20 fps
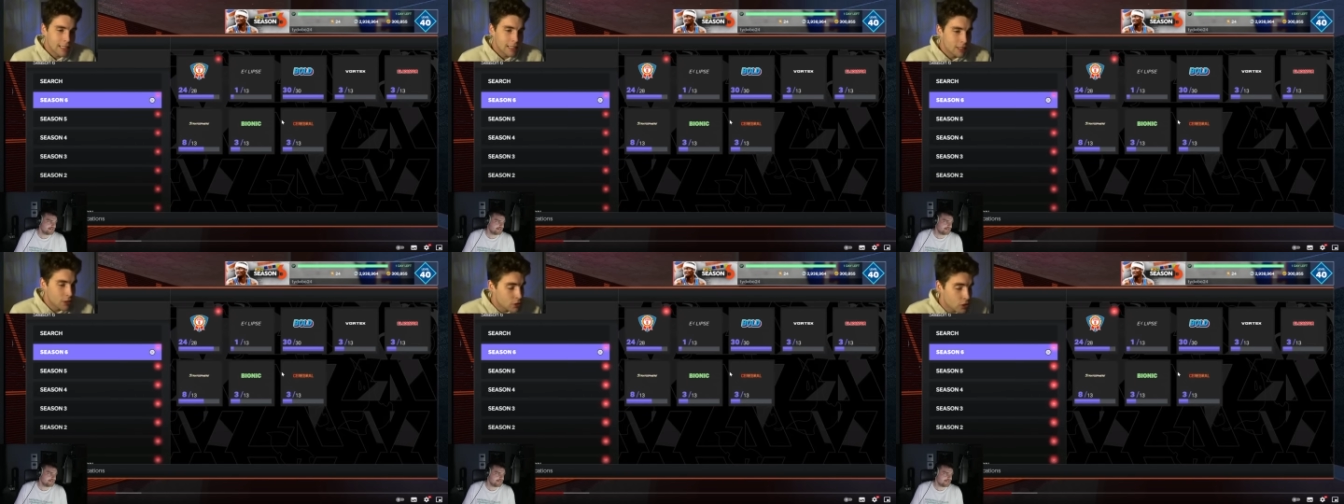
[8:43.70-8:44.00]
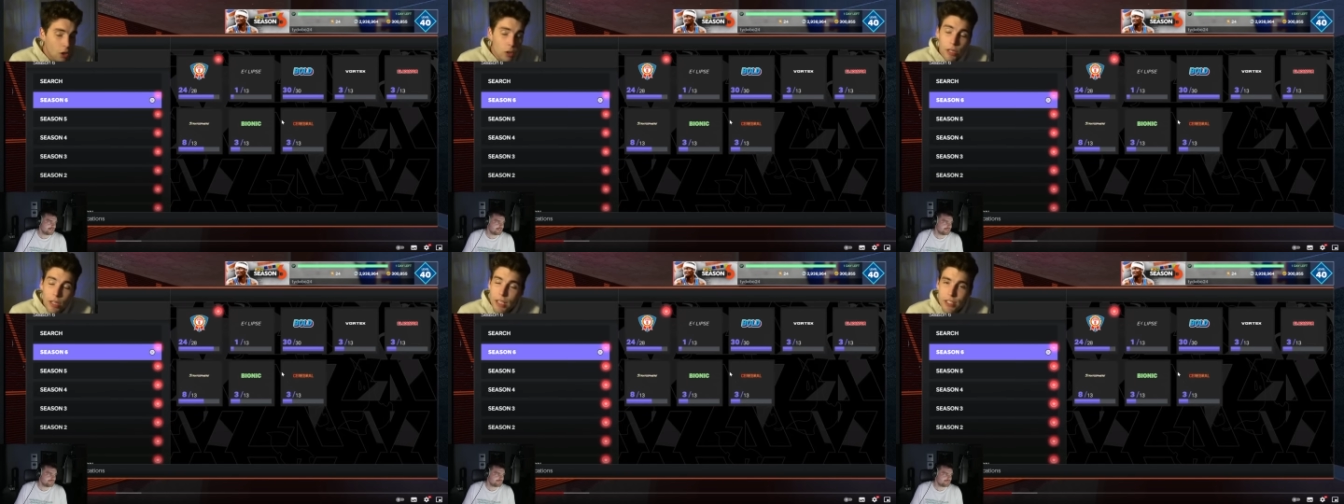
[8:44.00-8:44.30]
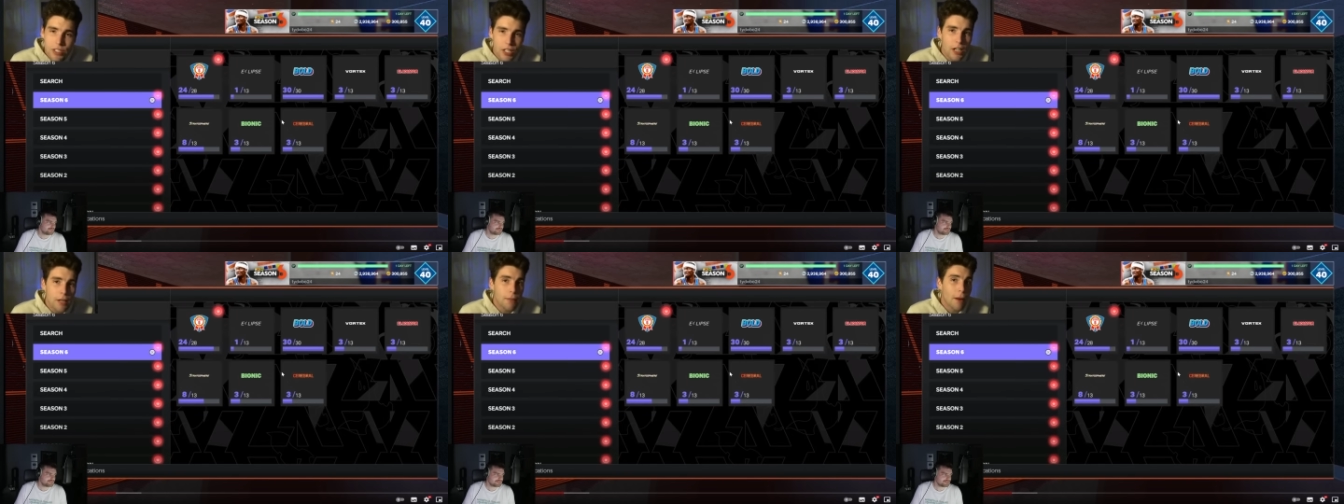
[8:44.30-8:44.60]
there's only a
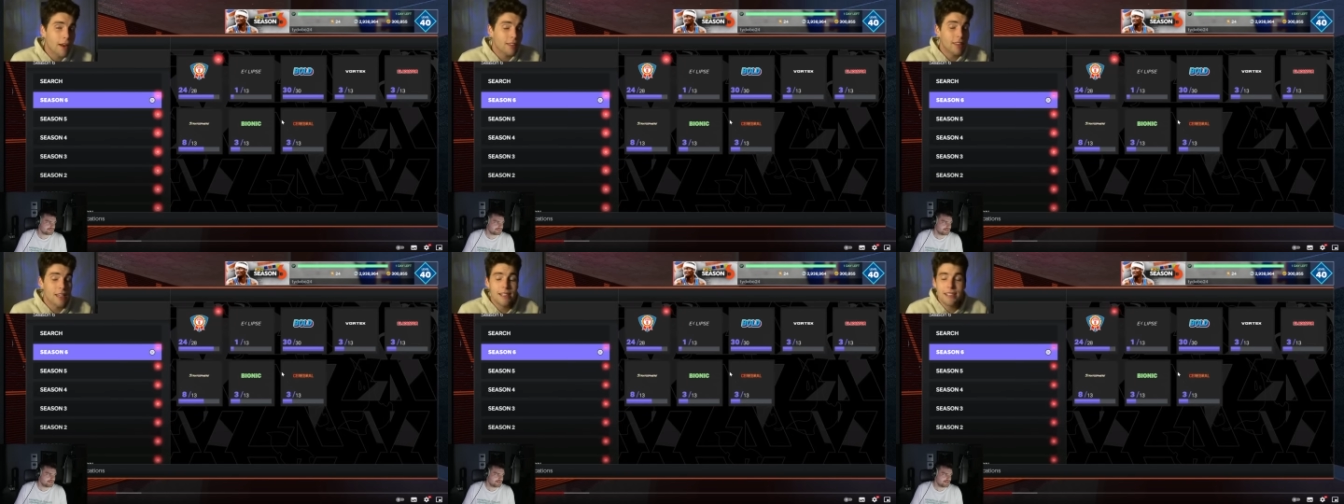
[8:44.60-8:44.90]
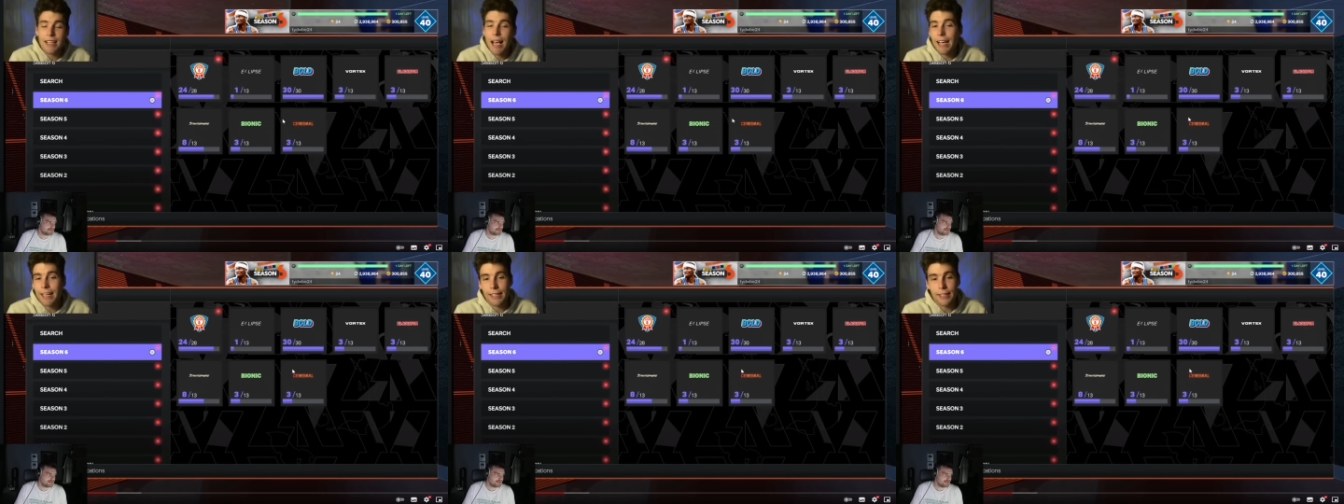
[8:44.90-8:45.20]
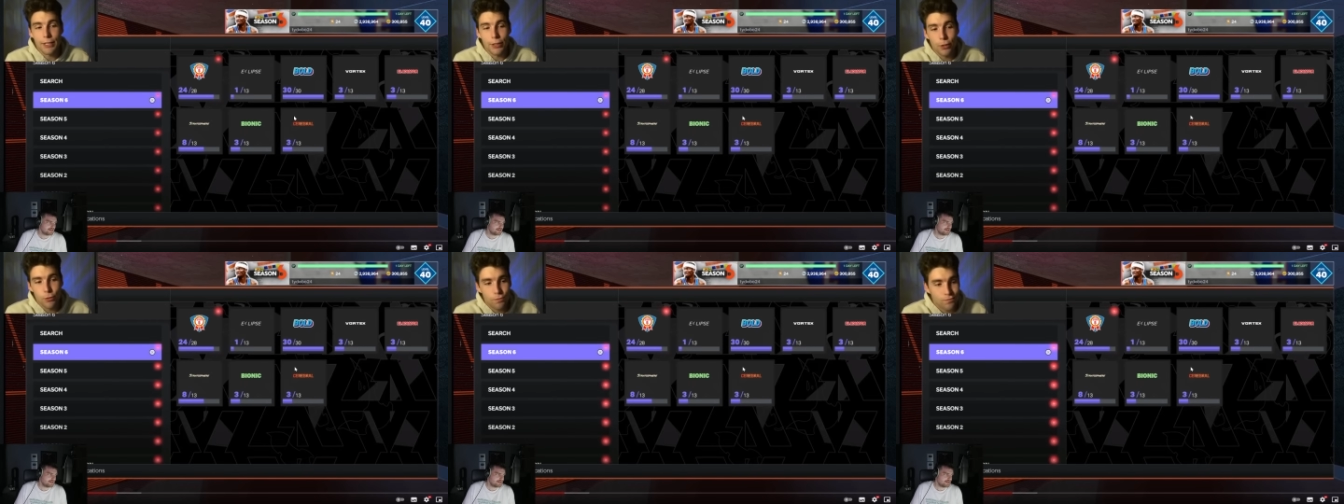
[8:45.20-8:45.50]
certain amount of things I
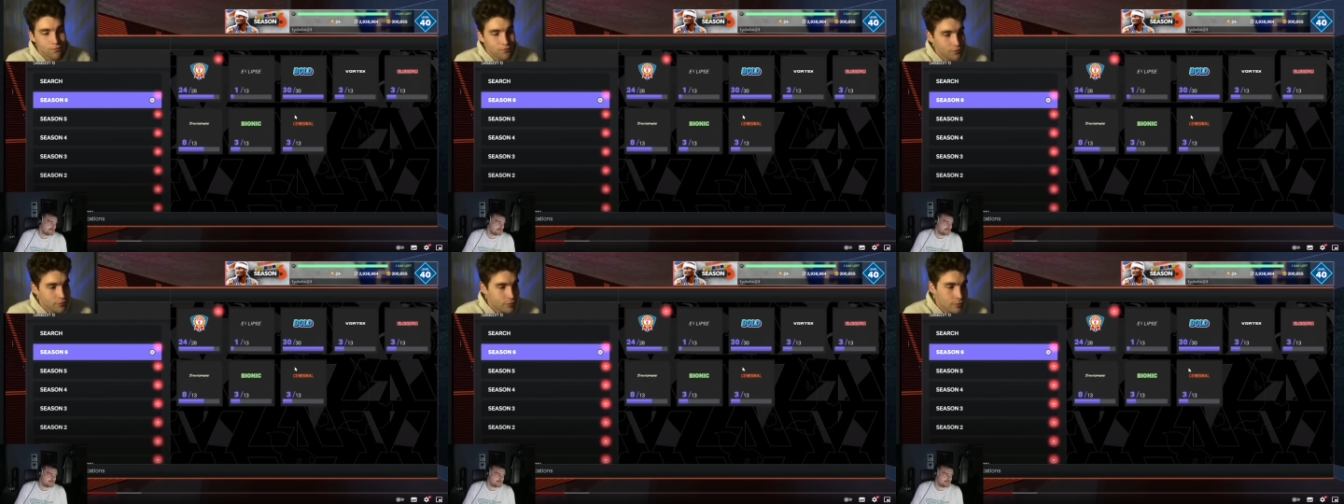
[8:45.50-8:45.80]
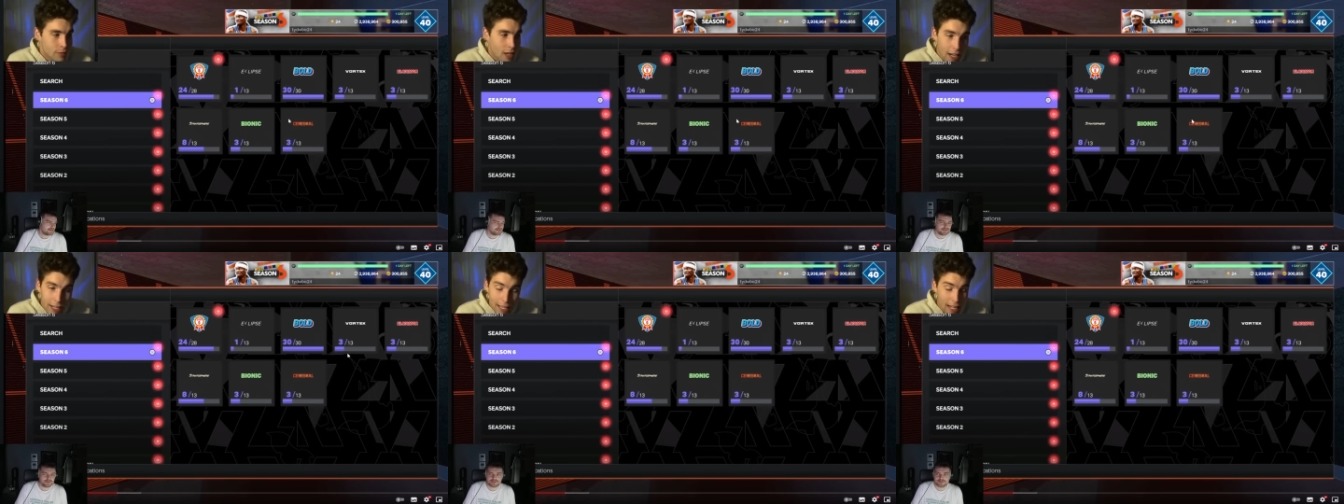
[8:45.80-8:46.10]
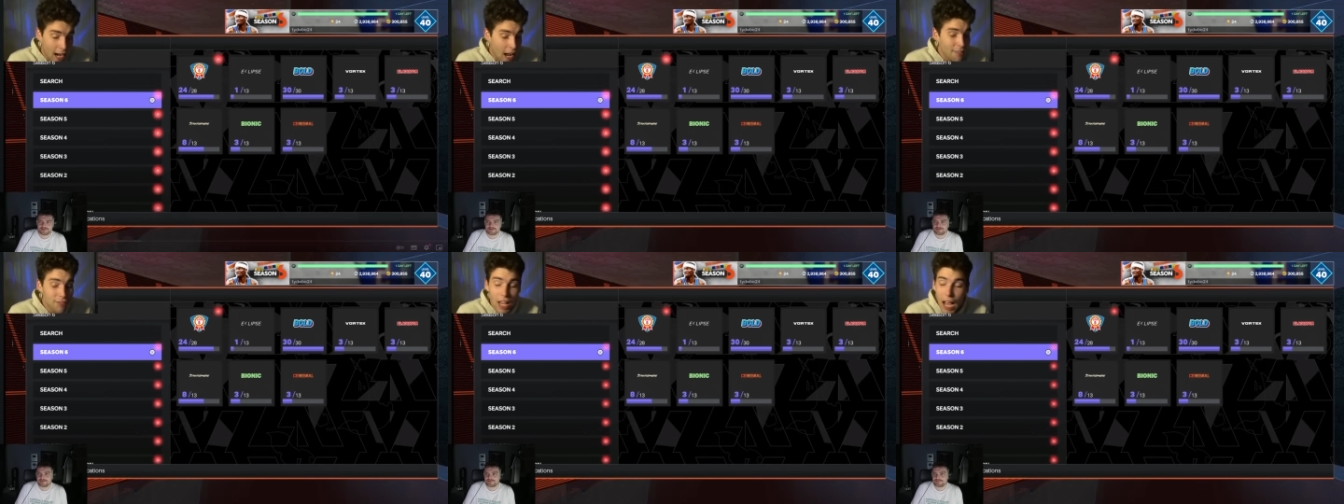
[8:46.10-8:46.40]
can do.
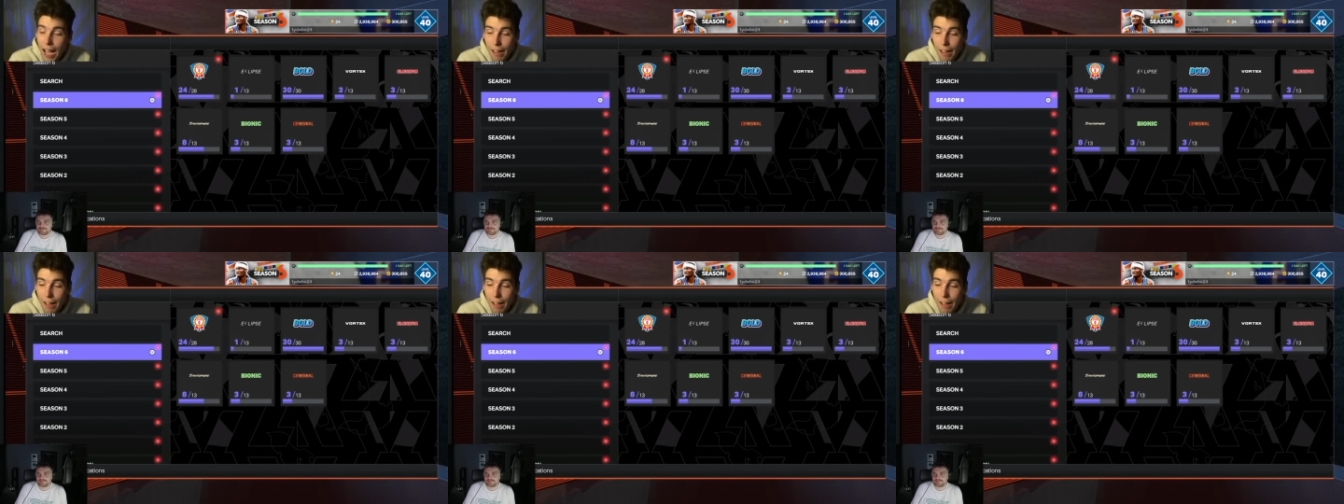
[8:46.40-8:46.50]
Again, I've,